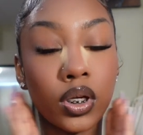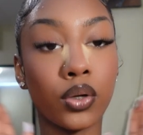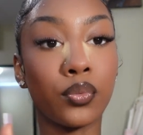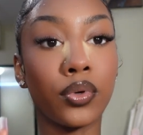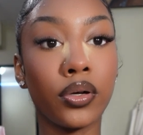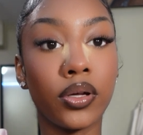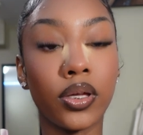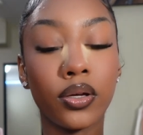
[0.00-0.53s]

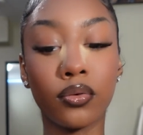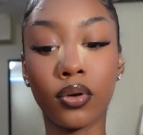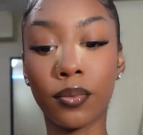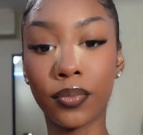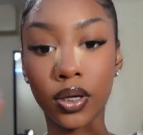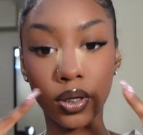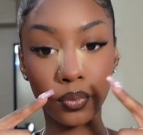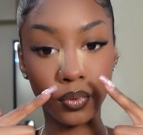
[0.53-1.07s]
Real cute.
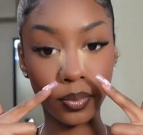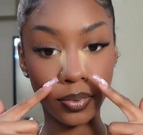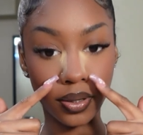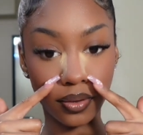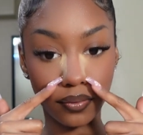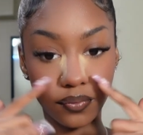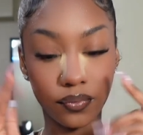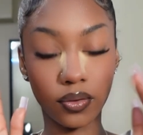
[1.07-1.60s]
I'm gonna rub
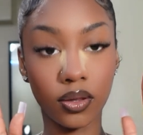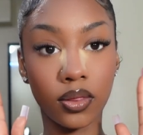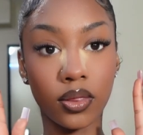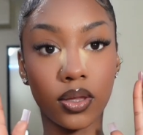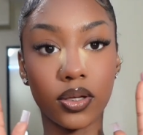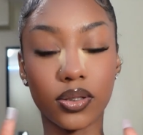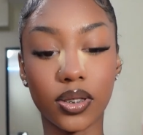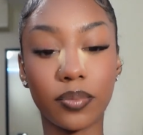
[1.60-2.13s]
off
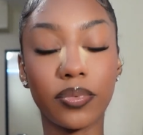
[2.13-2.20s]
this.